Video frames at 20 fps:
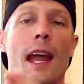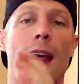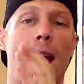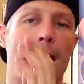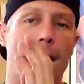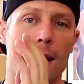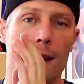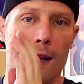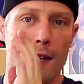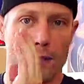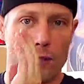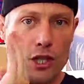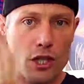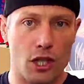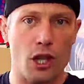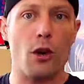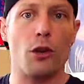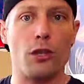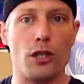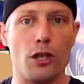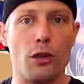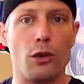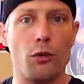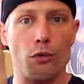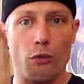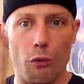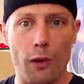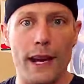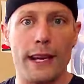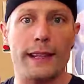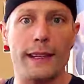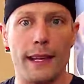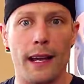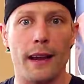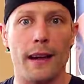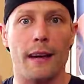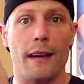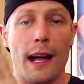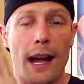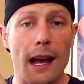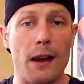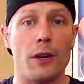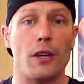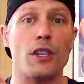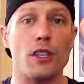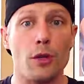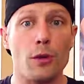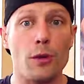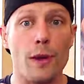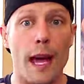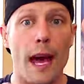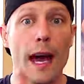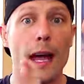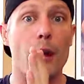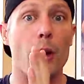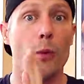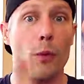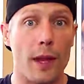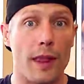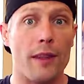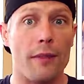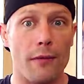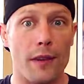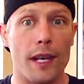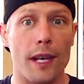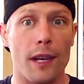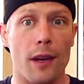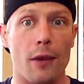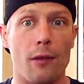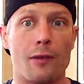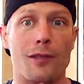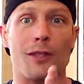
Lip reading: and it shows you right there how to do that with a video.